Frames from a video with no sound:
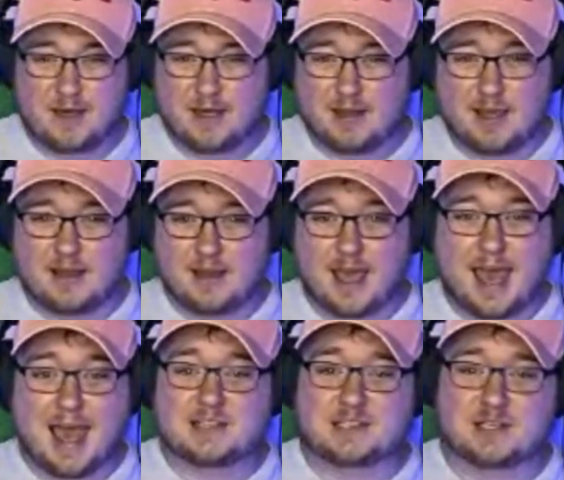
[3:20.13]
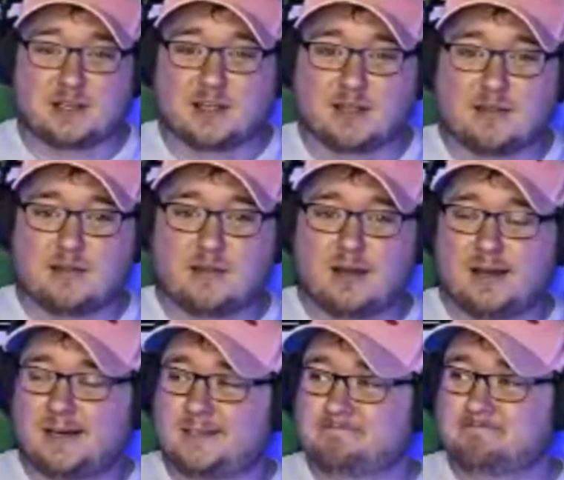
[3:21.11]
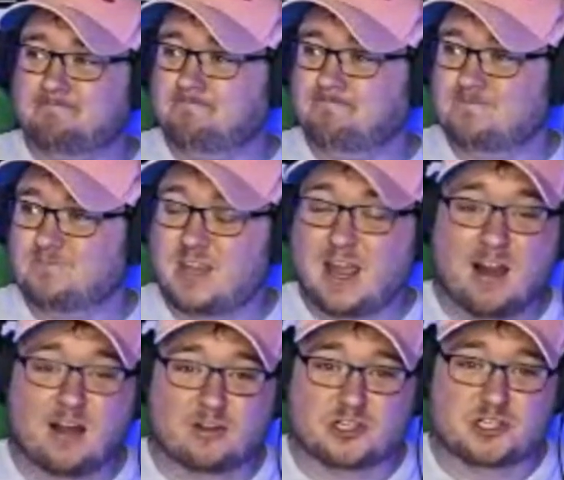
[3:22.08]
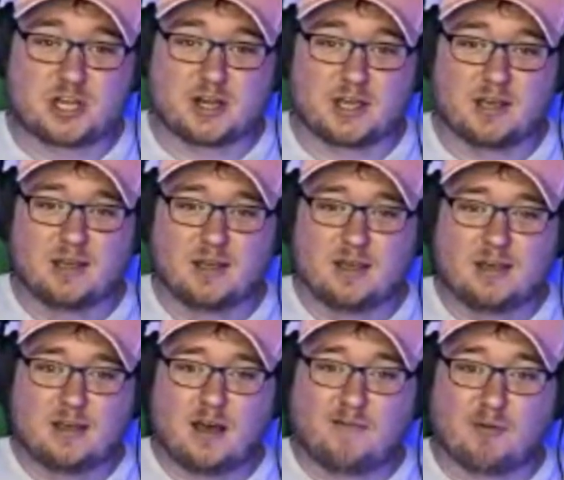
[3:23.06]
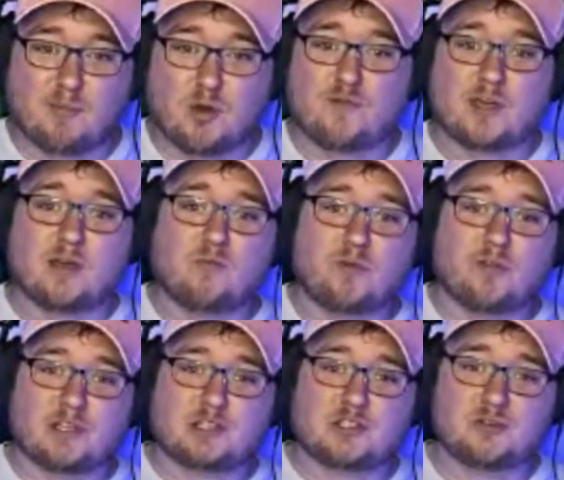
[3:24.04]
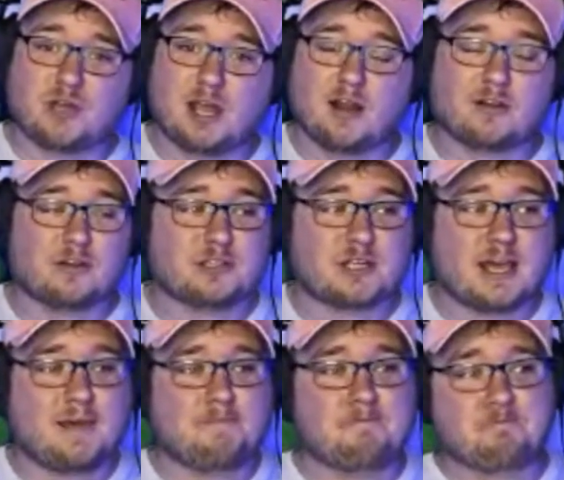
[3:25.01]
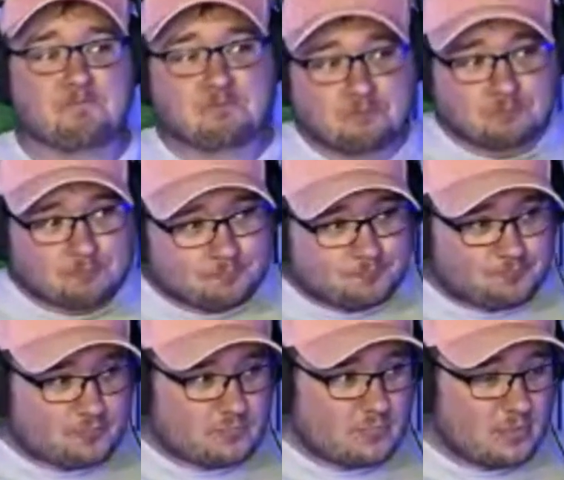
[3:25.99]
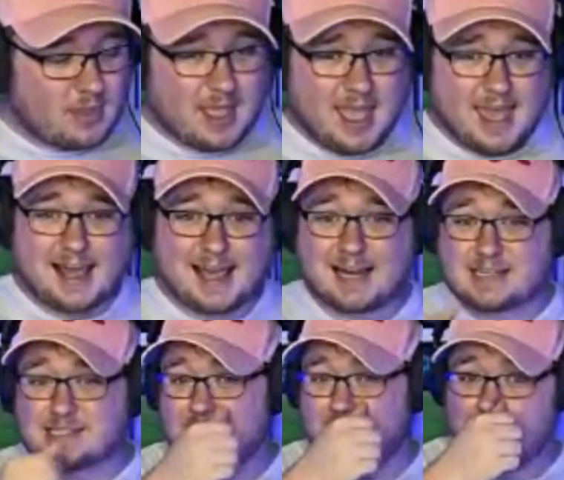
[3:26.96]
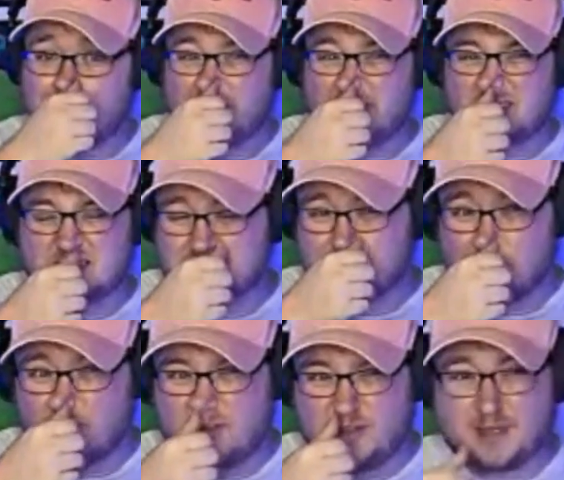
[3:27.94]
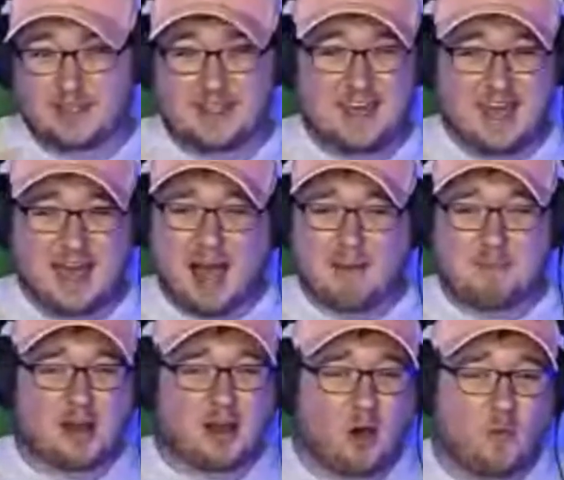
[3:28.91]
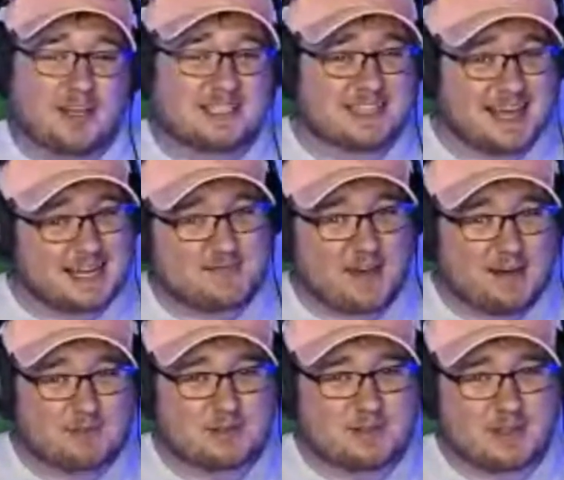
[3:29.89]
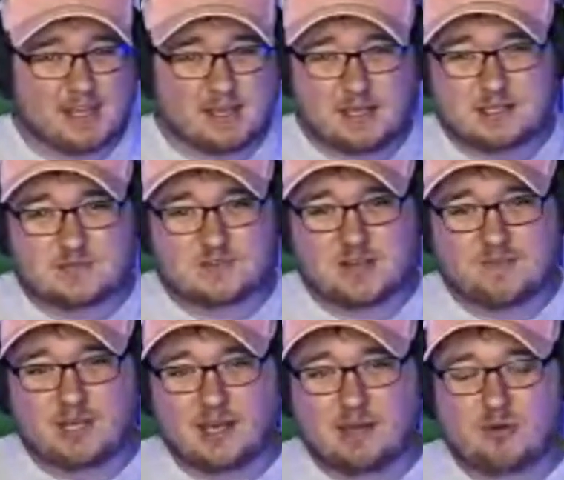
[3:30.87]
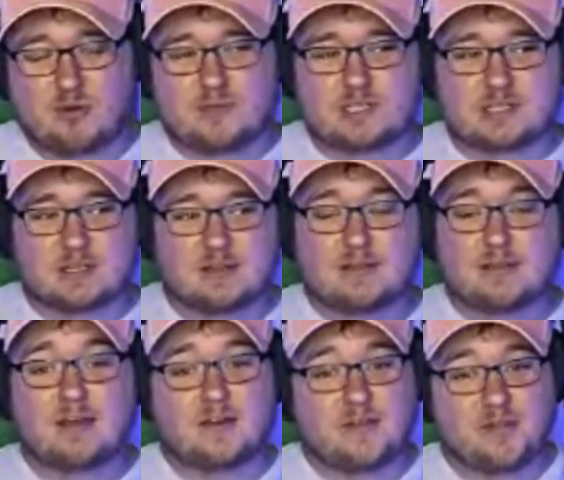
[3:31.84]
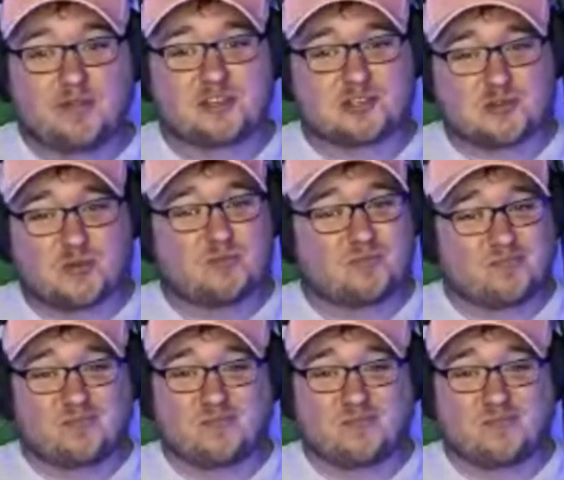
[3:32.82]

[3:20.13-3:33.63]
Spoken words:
an excellent character study of a movie with these 2 characters. And I got to say, this is a movie that I'm not always satisfied with endings of Stephen King movies. This one